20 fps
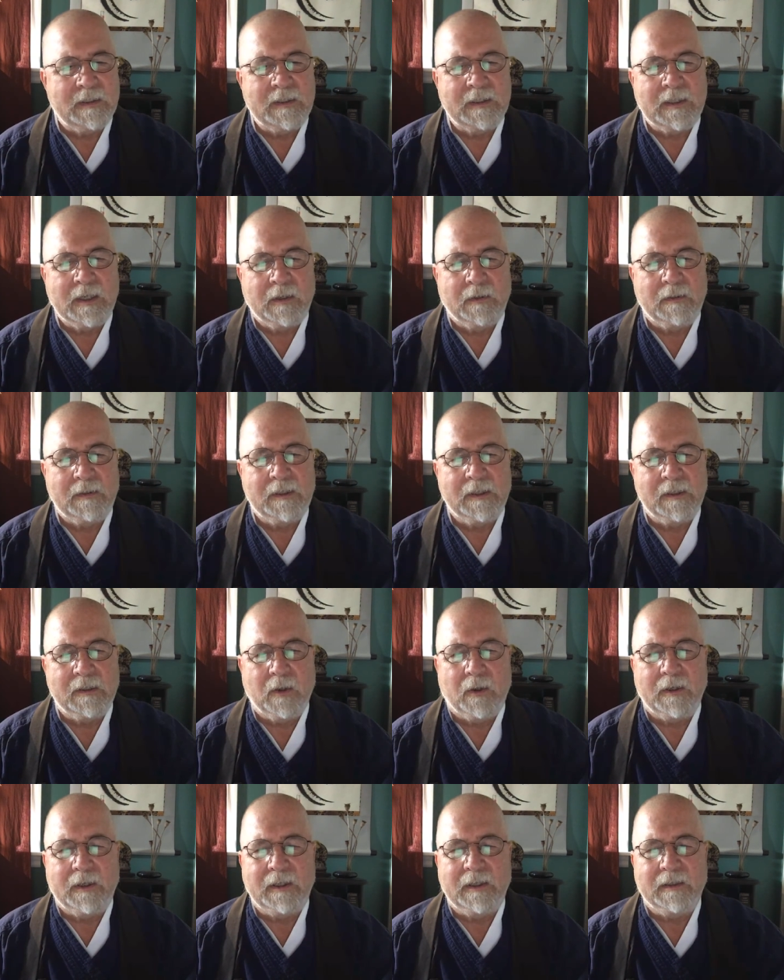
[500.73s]
tells his
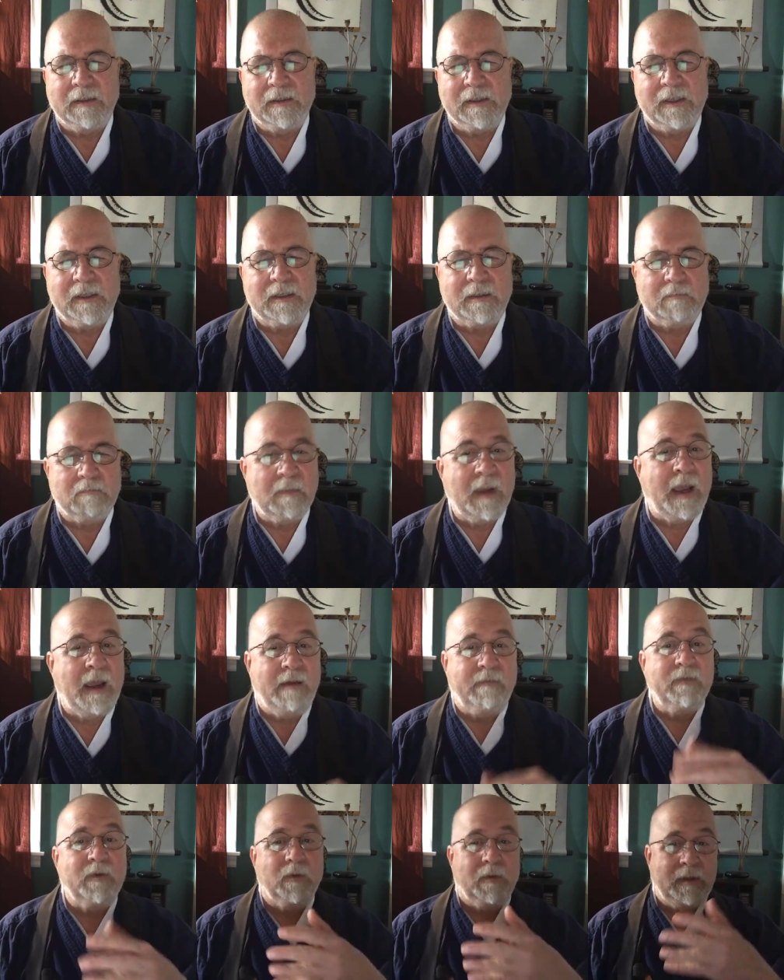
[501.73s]
audience
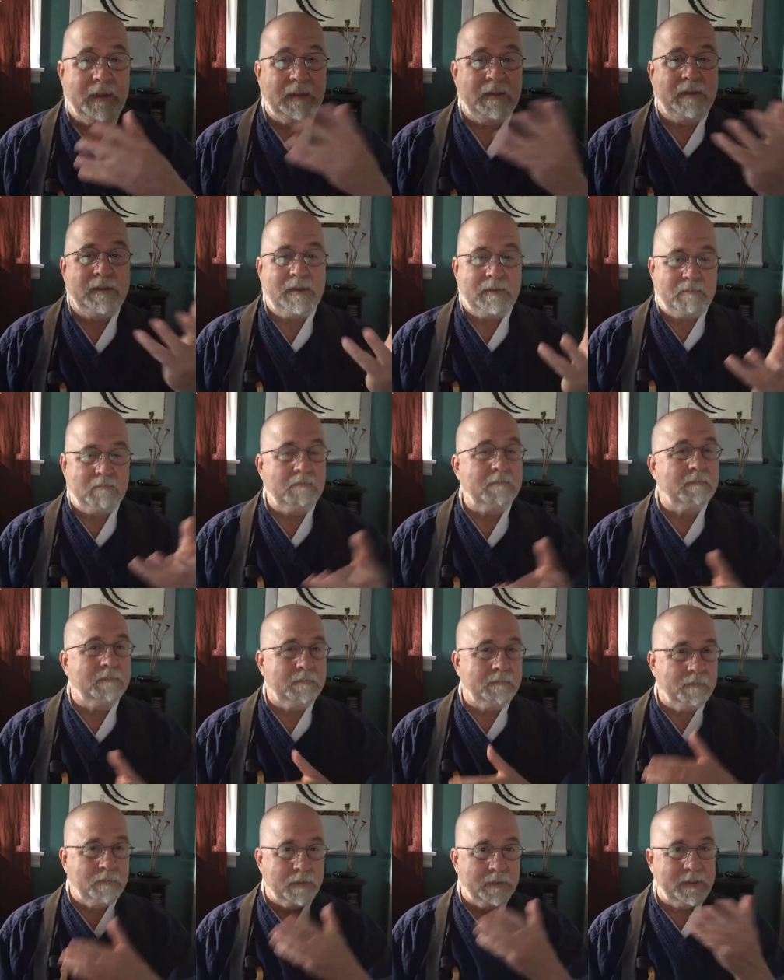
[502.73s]
after he's
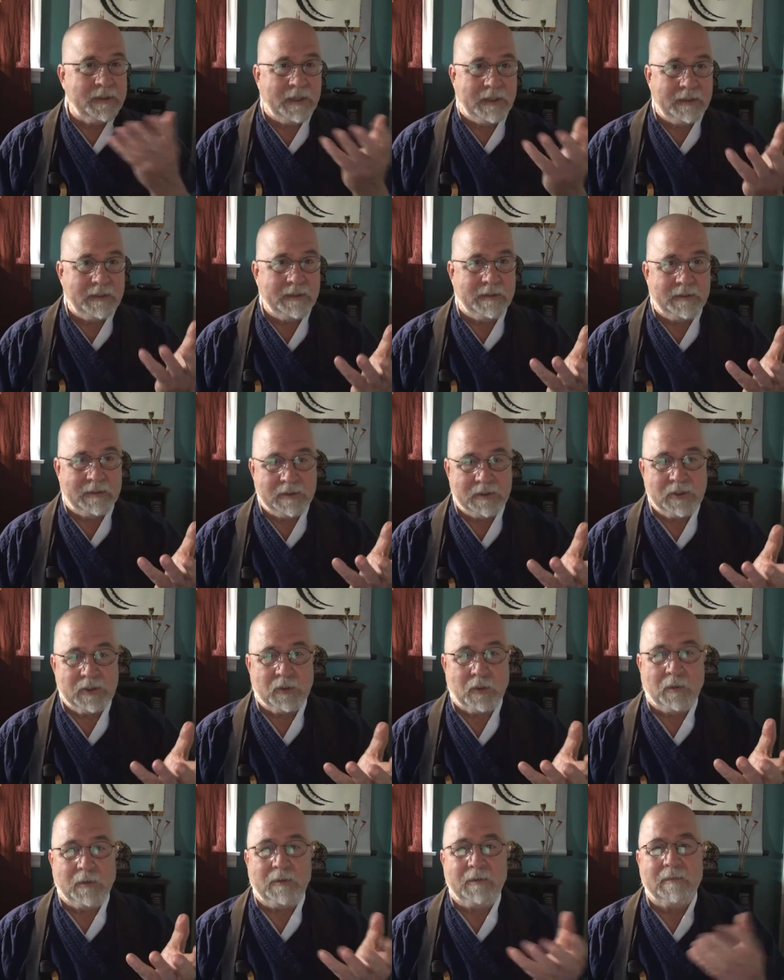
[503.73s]
presented a
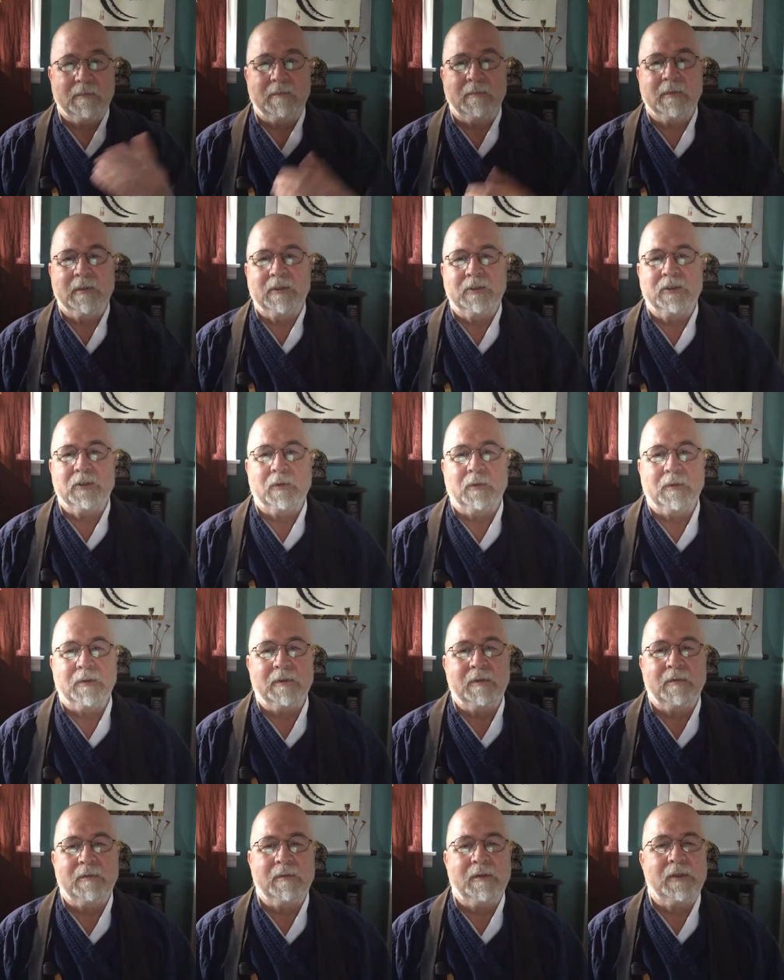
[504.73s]
short a short
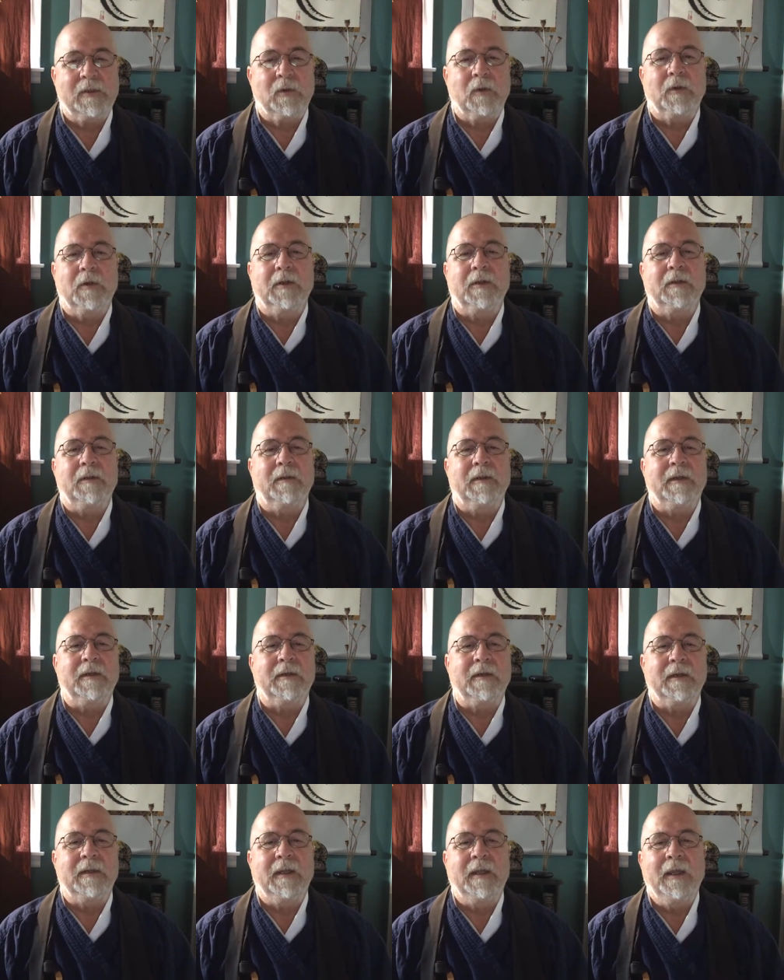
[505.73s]
story that
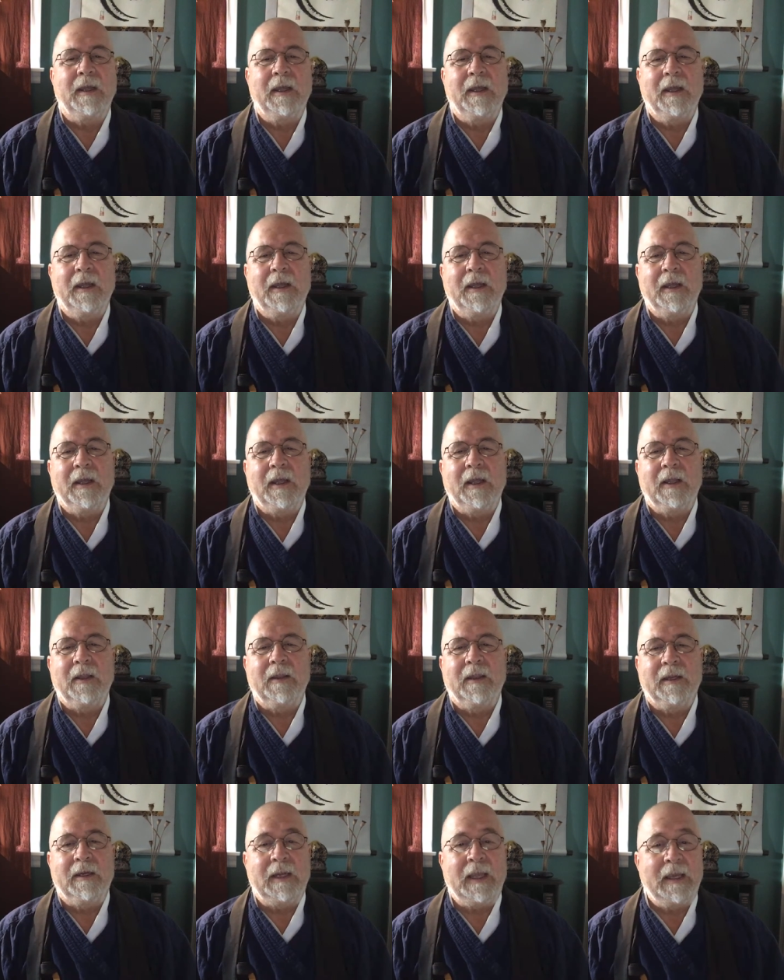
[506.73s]

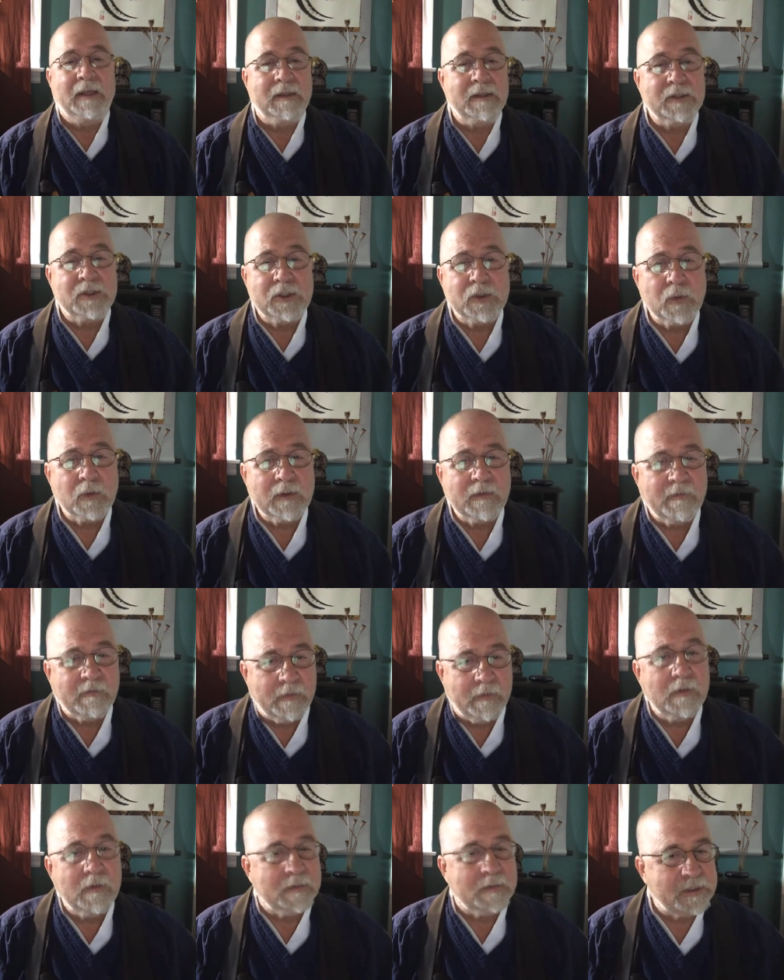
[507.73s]
that he has a short
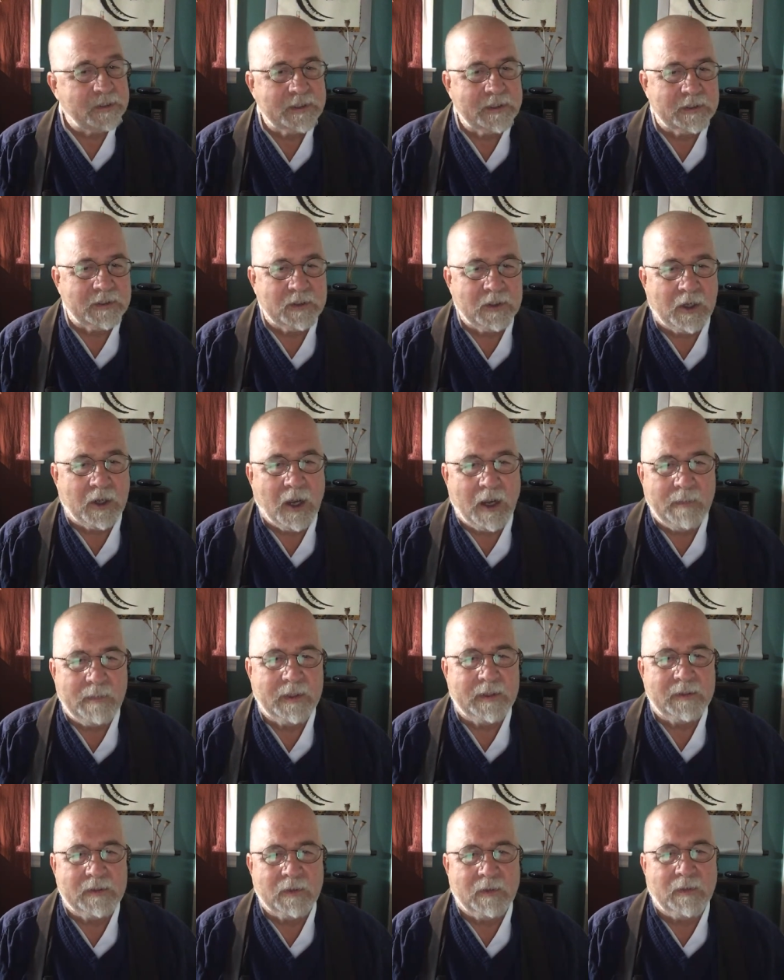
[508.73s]
verse to
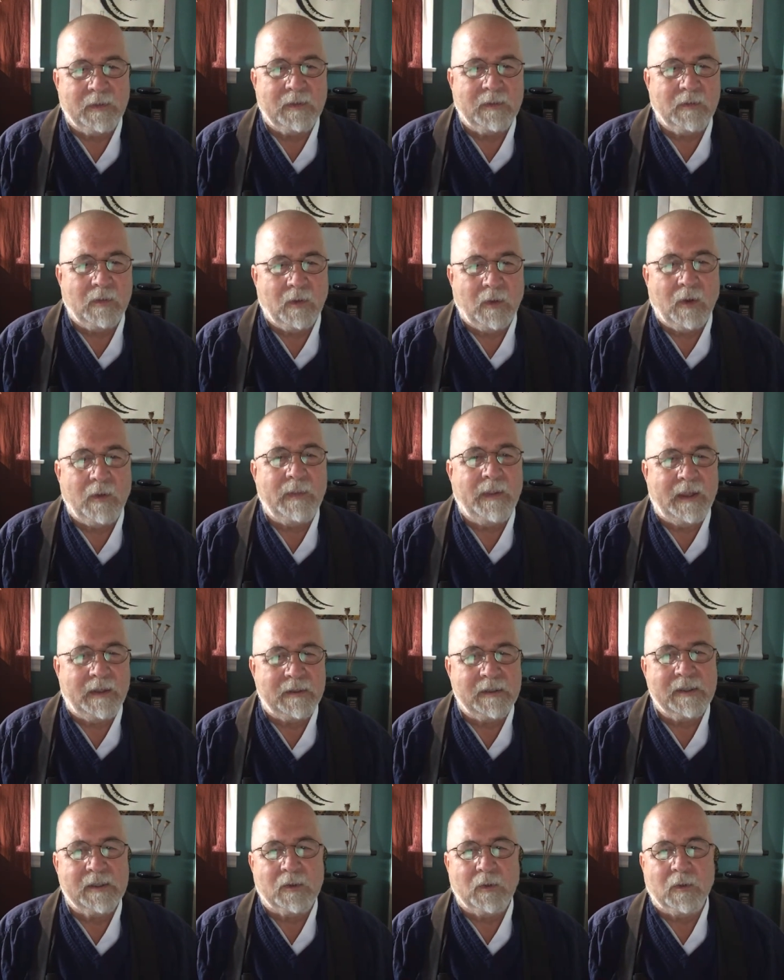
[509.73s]
comment on on
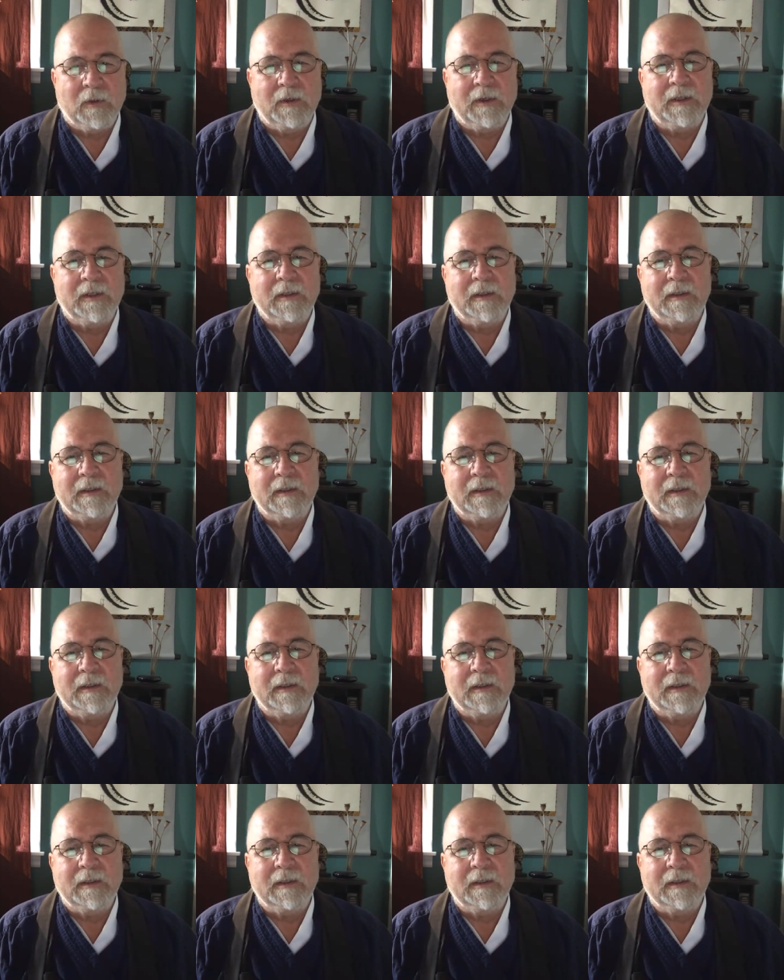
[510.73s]
that story.